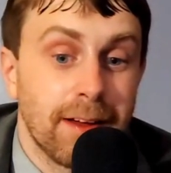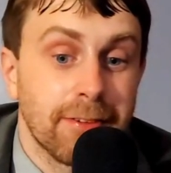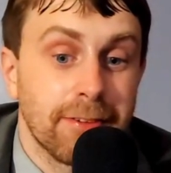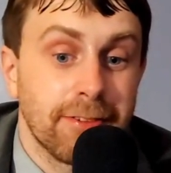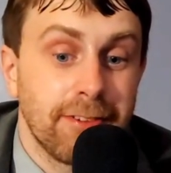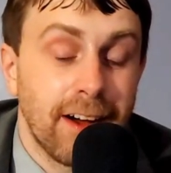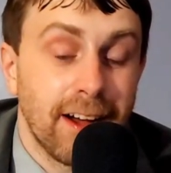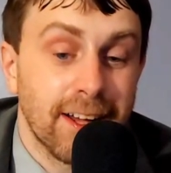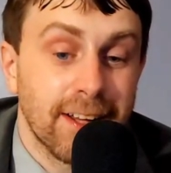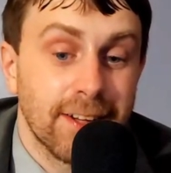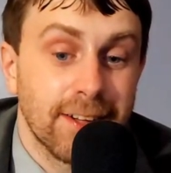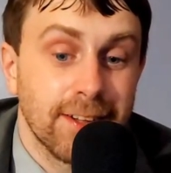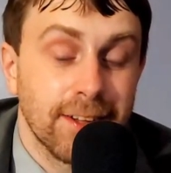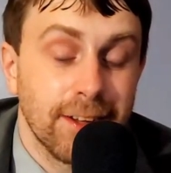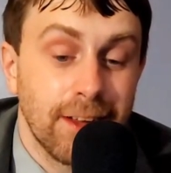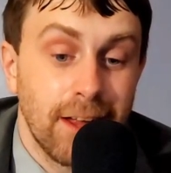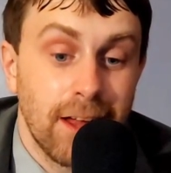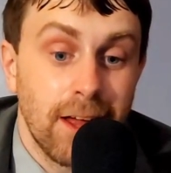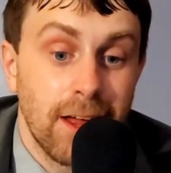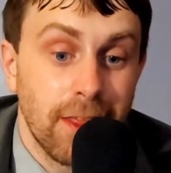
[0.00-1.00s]

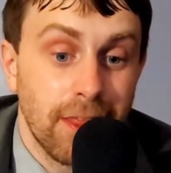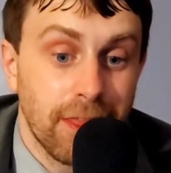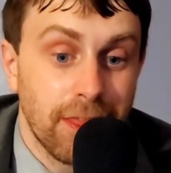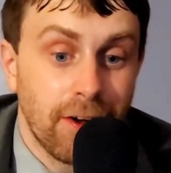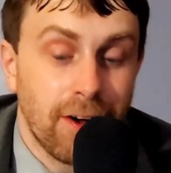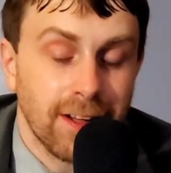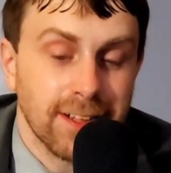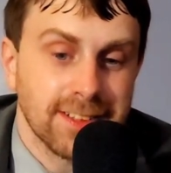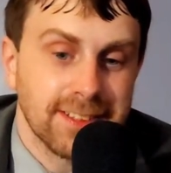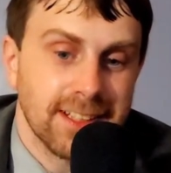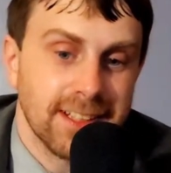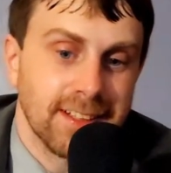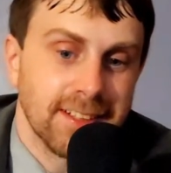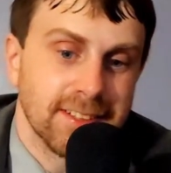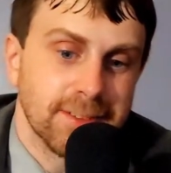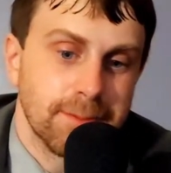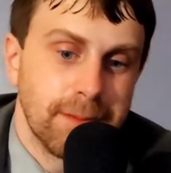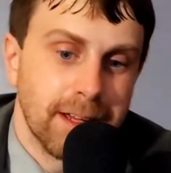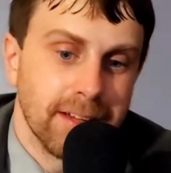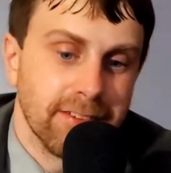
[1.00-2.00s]
final thoughts on
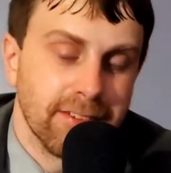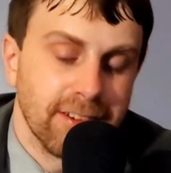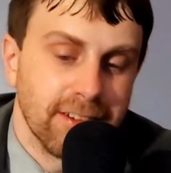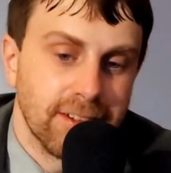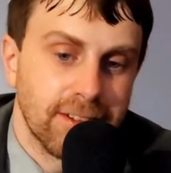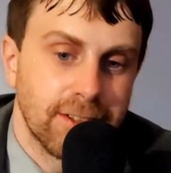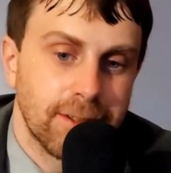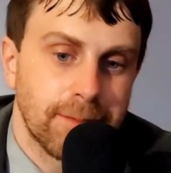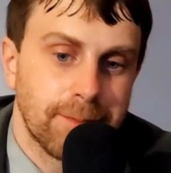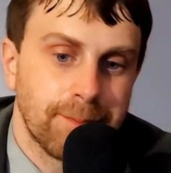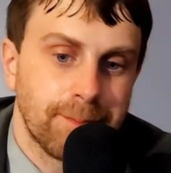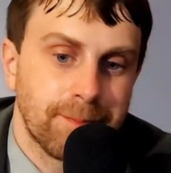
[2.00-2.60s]
this beverage.